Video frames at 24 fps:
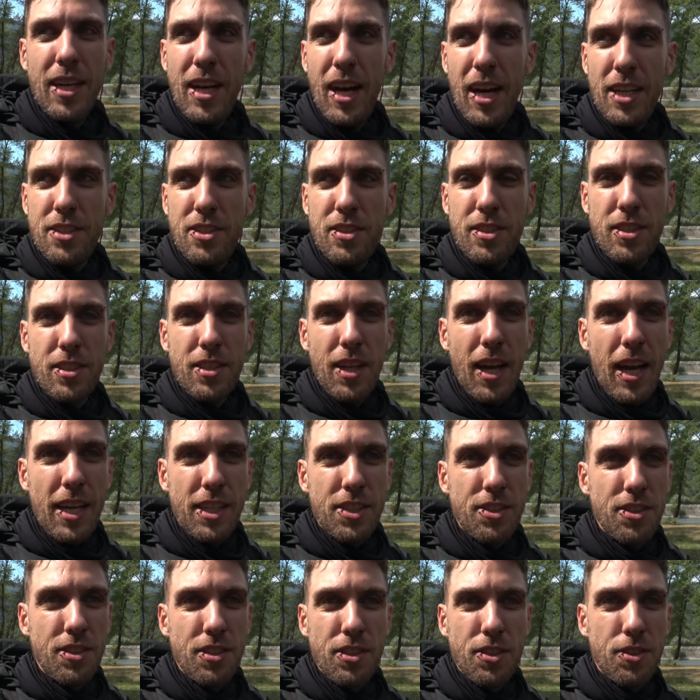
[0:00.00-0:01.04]
I just I
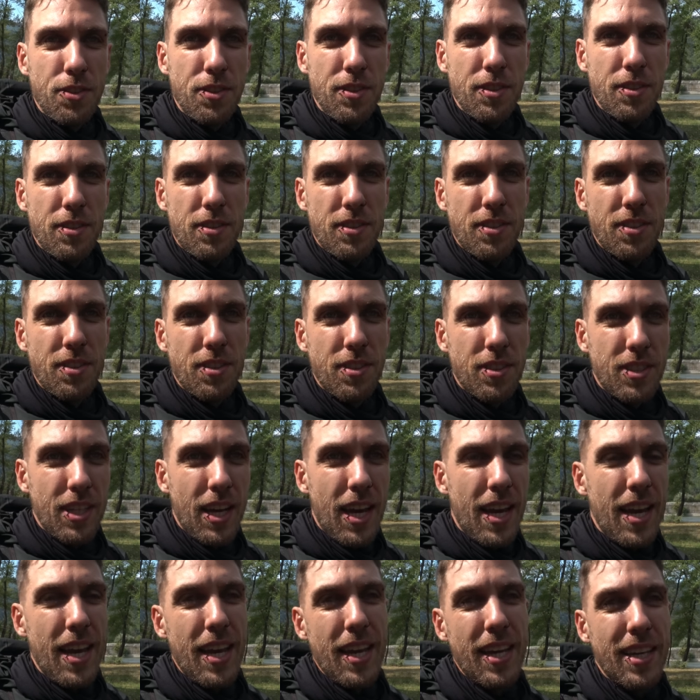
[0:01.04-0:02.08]
just couldn't
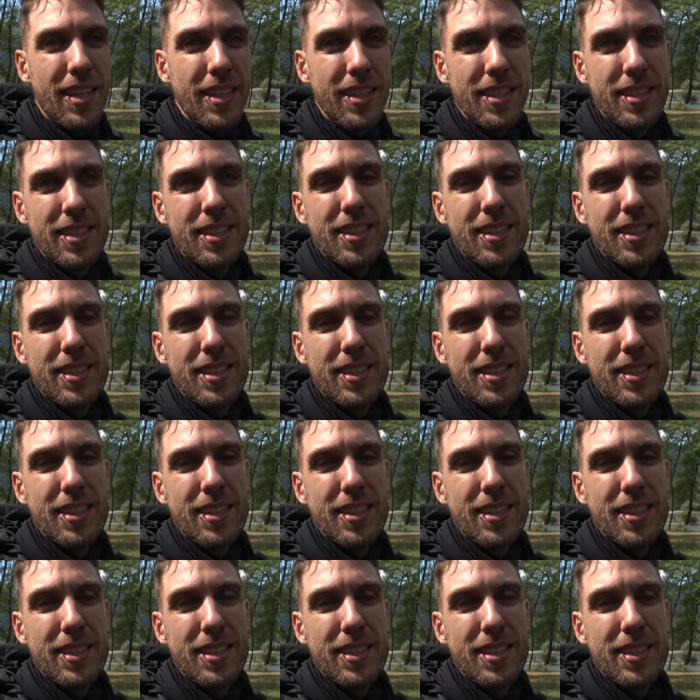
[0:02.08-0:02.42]
stay